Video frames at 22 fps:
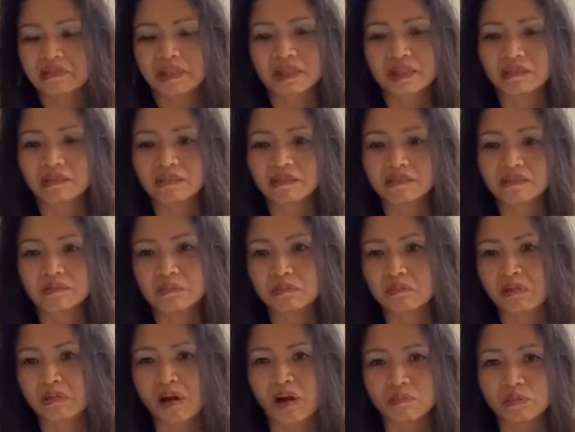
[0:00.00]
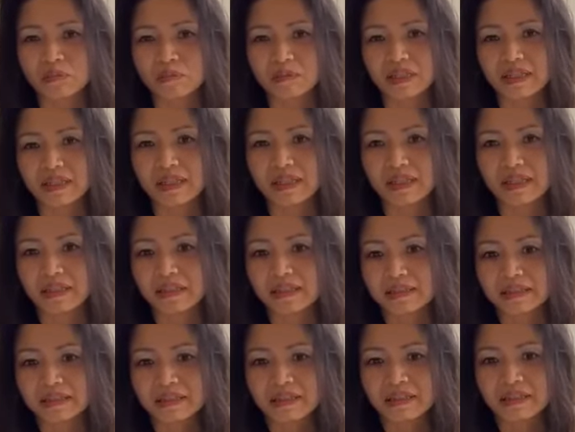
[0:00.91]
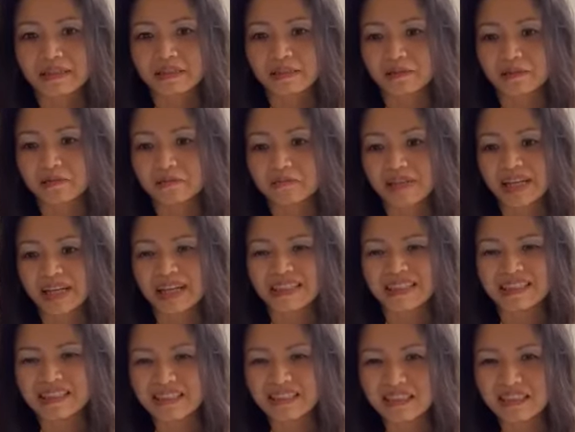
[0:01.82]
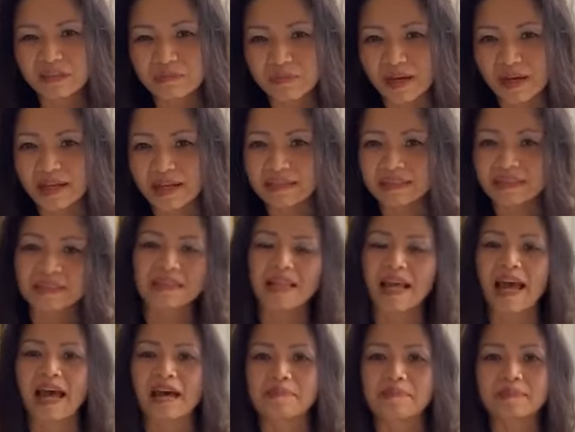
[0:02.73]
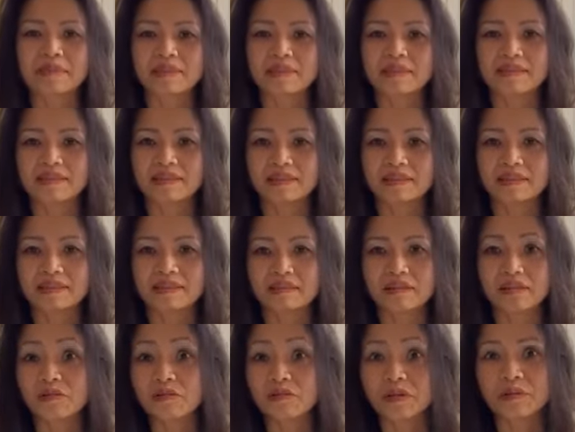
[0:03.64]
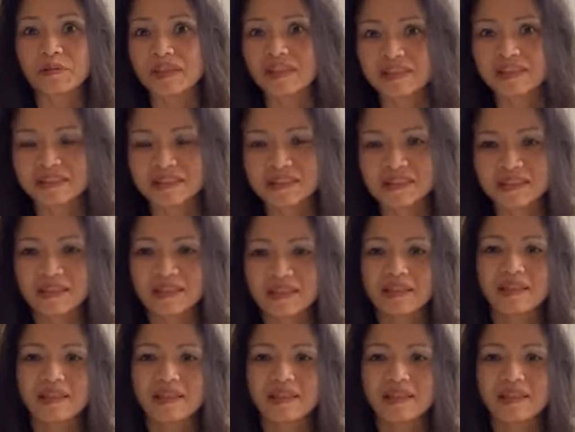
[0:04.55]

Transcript: in probably, you know, eighteen months happened in three weeks.